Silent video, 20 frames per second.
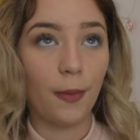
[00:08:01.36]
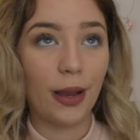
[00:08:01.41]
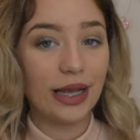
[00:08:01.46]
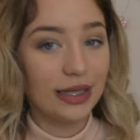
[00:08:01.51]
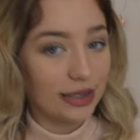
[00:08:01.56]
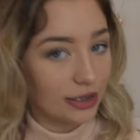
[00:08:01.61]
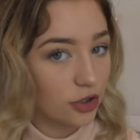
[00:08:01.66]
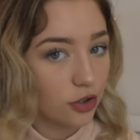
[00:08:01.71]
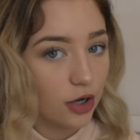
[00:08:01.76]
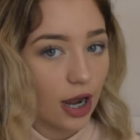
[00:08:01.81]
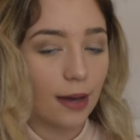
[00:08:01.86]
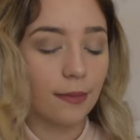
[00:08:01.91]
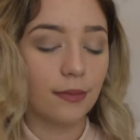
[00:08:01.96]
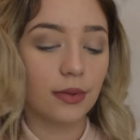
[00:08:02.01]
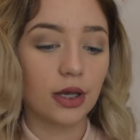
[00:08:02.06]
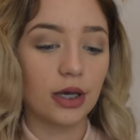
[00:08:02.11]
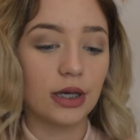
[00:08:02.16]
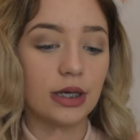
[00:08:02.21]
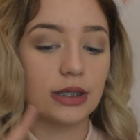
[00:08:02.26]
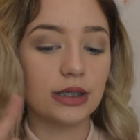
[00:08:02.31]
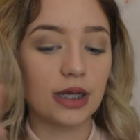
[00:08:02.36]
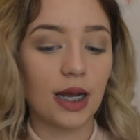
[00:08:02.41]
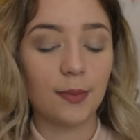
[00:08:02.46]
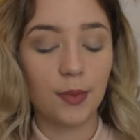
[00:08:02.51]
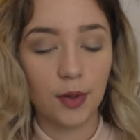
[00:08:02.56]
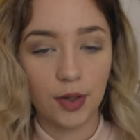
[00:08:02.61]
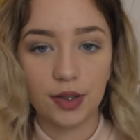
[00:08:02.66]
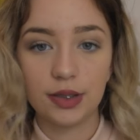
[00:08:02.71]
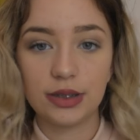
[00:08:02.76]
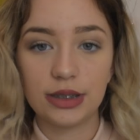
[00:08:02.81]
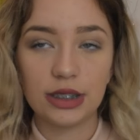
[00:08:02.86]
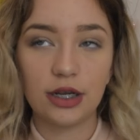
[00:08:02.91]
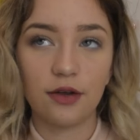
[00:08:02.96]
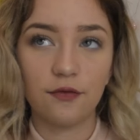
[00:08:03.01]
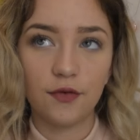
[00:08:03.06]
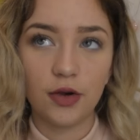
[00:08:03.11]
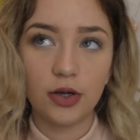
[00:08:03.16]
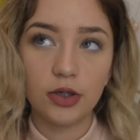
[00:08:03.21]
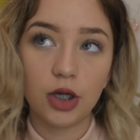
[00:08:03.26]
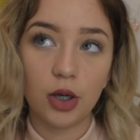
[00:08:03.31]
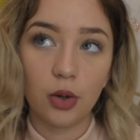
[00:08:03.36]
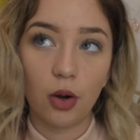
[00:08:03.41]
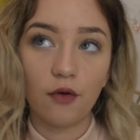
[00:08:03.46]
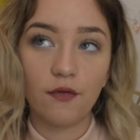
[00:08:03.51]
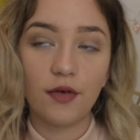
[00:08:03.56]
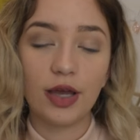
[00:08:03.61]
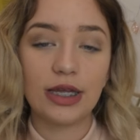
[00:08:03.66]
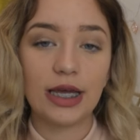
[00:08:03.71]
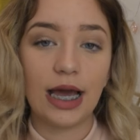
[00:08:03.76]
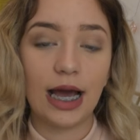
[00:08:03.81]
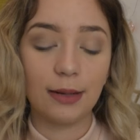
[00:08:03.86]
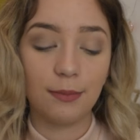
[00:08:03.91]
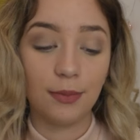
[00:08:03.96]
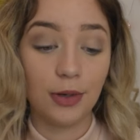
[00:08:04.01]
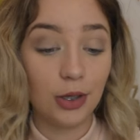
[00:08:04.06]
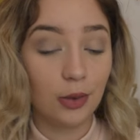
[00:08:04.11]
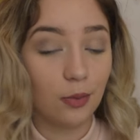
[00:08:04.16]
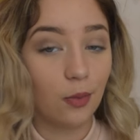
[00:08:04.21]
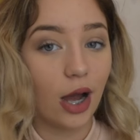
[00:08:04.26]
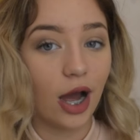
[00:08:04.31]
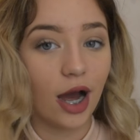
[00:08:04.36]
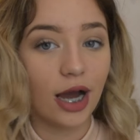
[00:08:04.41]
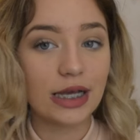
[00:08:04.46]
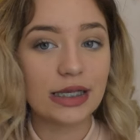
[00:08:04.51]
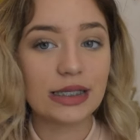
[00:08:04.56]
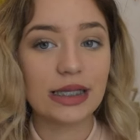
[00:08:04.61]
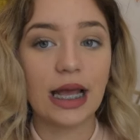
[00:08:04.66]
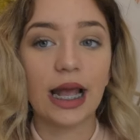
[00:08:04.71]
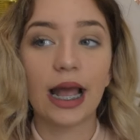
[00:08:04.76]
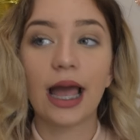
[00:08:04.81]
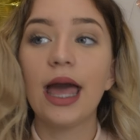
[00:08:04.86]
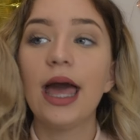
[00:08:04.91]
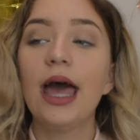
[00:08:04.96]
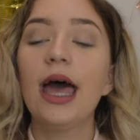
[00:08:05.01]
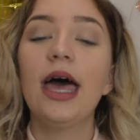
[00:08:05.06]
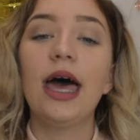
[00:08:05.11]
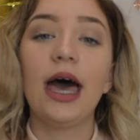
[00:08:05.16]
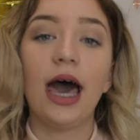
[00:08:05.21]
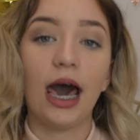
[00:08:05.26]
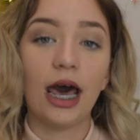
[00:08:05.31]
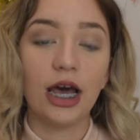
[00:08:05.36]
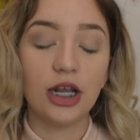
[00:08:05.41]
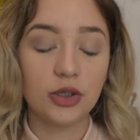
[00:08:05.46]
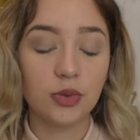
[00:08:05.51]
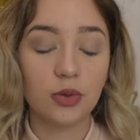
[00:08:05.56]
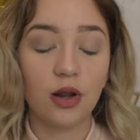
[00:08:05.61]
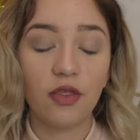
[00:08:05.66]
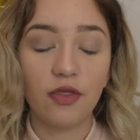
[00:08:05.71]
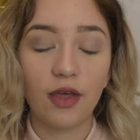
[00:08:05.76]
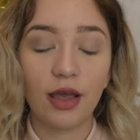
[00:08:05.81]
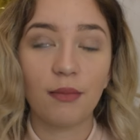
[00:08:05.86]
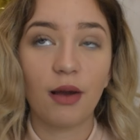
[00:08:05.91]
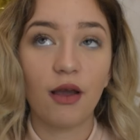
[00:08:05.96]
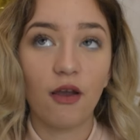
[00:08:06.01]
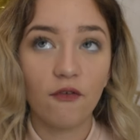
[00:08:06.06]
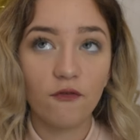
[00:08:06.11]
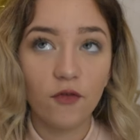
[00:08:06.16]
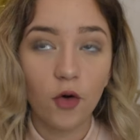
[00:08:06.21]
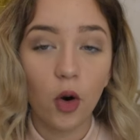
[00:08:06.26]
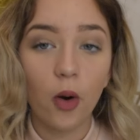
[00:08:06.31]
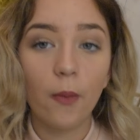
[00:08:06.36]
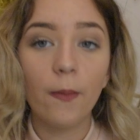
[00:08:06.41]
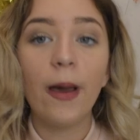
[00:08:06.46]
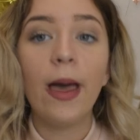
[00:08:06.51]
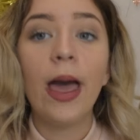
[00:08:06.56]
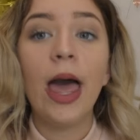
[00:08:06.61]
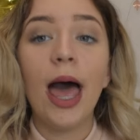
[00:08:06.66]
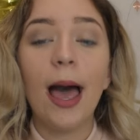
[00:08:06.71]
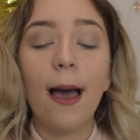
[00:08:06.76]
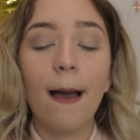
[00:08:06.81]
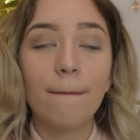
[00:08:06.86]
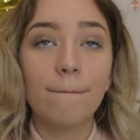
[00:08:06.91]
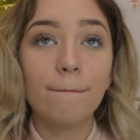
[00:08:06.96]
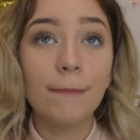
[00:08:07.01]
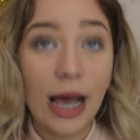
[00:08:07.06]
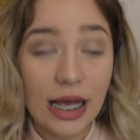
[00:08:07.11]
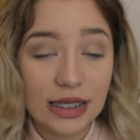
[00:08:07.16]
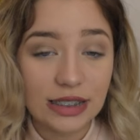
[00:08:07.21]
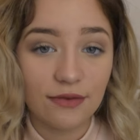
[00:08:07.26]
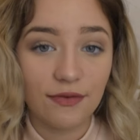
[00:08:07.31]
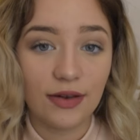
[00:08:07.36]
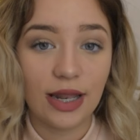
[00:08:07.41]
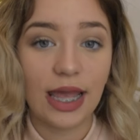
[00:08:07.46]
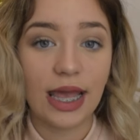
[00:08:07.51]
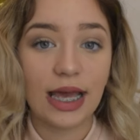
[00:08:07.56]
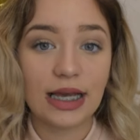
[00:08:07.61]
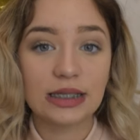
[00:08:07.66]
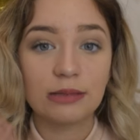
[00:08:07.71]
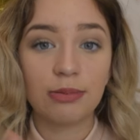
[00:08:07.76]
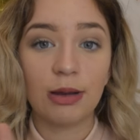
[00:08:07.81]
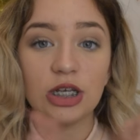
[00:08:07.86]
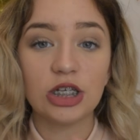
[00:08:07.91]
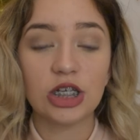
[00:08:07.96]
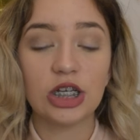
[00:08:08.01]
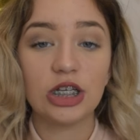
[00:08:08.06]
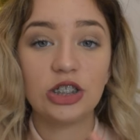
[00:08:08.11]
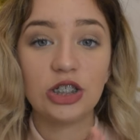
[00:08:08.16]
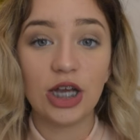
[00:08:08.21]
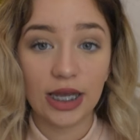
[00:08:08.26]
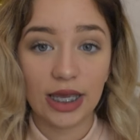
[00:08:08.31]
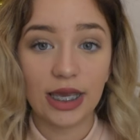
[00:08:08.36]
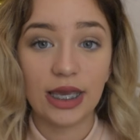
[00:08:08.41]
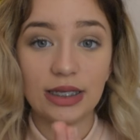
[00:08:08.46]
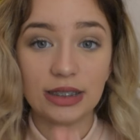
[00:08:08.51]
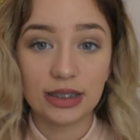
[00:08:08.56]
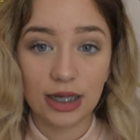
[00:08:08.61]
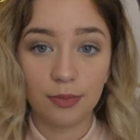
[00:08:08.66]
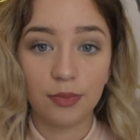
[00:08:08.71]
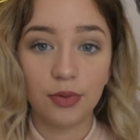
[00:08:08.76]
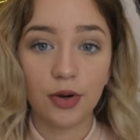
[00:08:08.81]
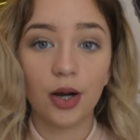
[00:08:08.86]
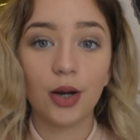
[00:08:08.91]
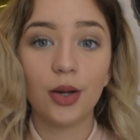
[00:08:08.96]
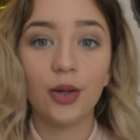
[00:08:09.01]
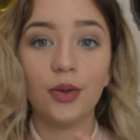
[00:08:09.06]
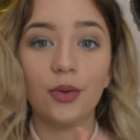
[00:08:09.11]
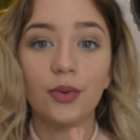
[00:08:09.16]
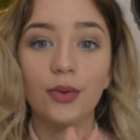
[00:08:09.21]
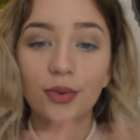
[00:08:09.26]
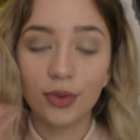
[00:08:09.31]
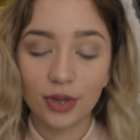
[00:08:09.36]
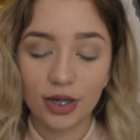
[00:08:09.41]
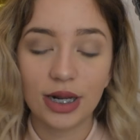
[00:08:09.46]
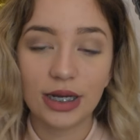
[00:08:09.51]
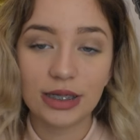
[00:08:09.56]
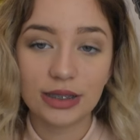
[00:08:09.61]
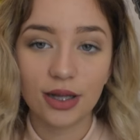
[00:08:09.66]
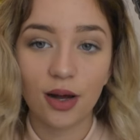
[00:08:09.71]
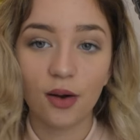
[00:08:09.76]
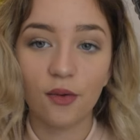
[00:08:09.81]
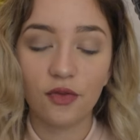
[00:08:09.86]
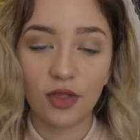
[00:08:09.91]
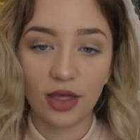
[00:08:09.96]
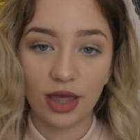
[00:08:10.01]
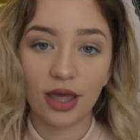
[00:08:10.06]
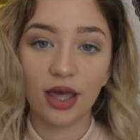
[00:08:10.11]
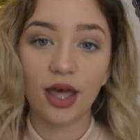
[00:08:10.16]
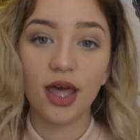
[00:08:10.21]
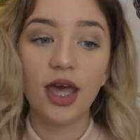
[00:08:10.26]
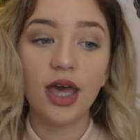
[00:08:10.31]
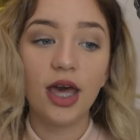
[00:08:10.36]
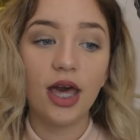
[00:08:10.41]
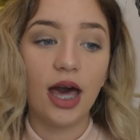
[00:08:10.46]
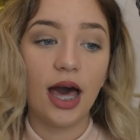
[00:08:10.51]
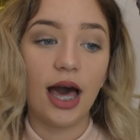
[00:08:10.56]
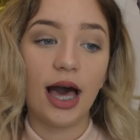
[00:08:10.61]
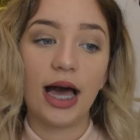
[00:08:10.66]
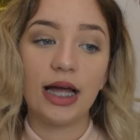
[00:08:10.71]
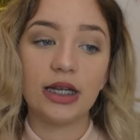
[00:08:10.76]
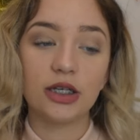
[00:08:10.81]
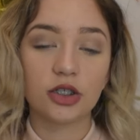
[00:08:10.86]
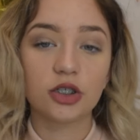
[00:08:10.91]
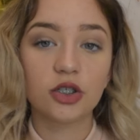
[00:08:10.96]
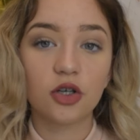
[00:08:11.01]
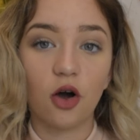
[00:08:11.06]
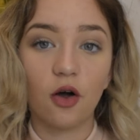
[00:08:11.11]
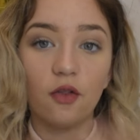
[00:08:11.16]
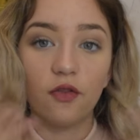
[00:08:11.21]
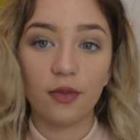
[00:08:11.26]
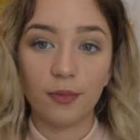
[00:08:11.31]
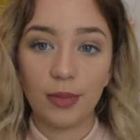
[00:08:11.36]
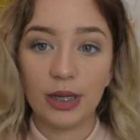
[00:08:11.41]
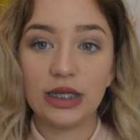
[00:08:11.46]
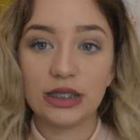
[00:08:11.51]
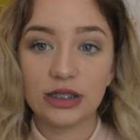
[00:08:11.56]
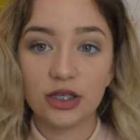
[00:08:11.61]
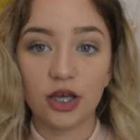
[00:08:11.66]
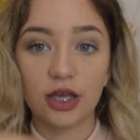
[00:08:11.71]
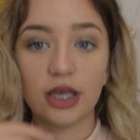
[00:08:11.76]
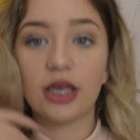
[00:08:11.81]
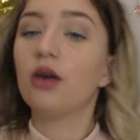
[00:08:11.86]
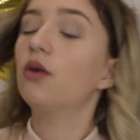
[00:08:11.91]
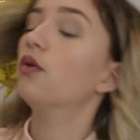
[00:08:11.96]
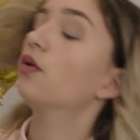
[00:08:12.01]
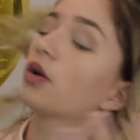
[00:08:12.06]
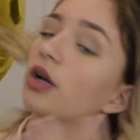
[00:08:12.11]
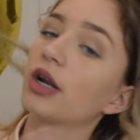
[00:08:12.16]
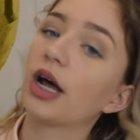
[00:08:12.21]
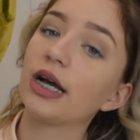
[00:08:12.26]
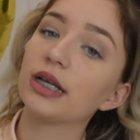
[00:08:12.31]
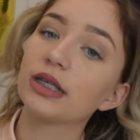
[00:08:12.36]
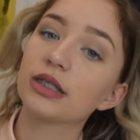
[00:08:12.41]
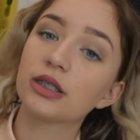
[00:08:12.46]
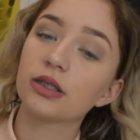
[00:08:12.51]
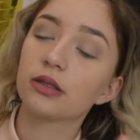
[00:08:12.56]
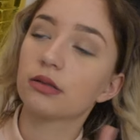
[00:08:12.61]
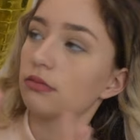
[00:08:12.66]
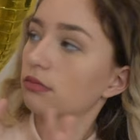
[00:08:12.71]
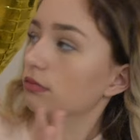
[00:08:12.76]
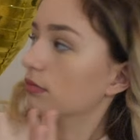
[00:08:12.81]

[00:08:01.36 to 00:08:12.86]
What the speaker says: my Instagram because I posted a photo of it. It had blue and white icing. And I just want to thank my form massively, especially Jackie and Deborah who organised the whole thing and got the Millie's cookie organised.